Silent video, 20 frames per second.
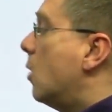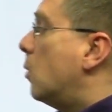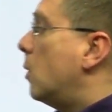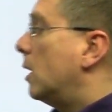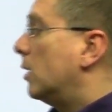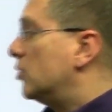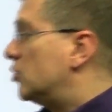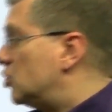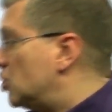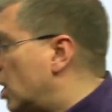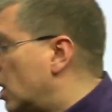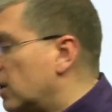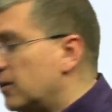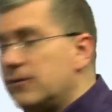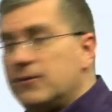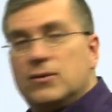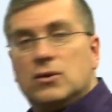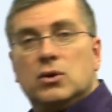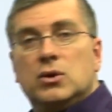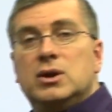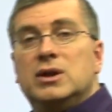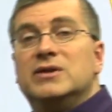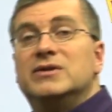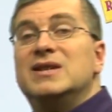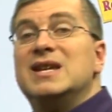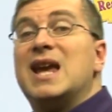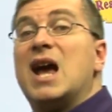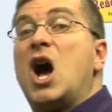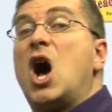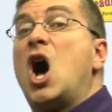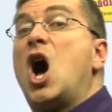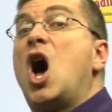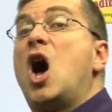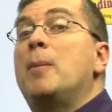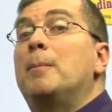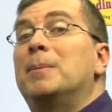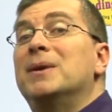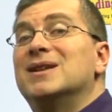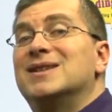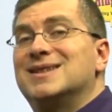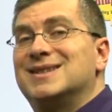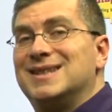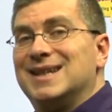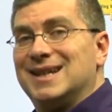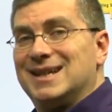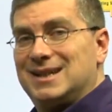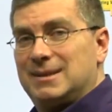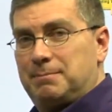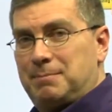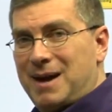Well, junk food is the opposite,